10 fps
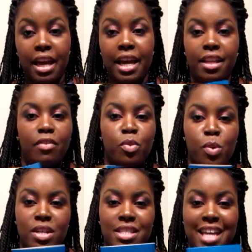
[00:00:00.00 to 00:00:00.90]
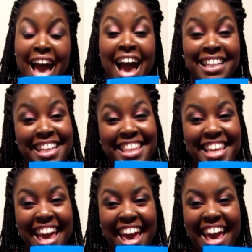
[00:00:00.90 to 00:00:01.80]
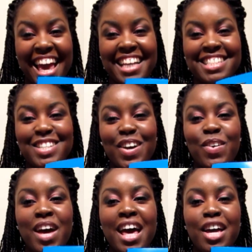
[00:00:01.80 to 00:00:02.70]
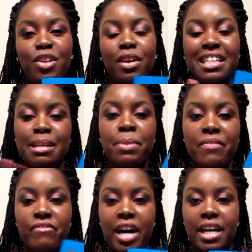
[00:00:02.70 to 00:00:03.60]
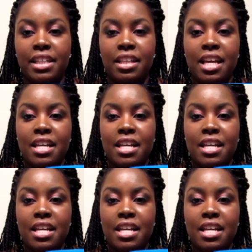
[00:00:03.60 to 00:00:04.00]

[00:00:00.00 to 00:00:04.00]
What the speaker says: And of course, I had to get the K, so, you know, get something fun.